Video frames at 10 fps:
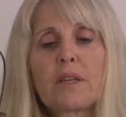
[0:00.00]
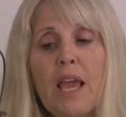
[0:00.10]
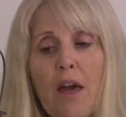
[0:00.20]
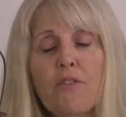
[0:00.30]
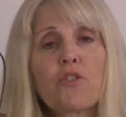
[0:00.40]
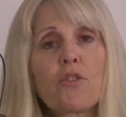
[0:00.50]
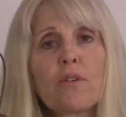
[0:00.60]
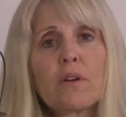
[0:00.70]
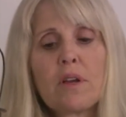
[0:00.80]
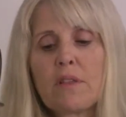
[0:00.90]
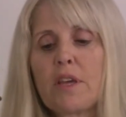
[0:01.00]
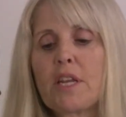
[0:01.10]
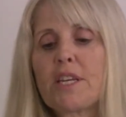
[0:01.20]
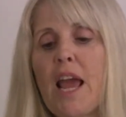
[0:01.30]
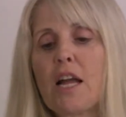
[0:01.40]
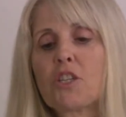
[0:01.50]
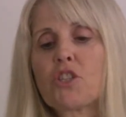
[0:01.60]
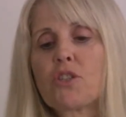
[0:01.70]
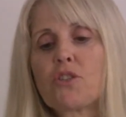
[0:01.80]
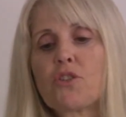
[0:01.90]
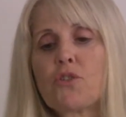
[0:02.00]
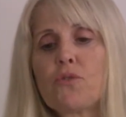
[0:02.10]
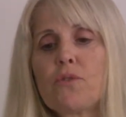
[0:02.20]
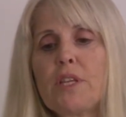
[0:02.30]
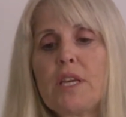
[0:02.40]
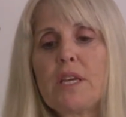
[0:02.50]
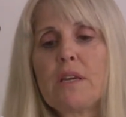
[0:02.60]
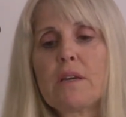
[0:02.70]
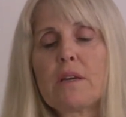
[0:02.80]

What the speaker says: catheter that attaches to the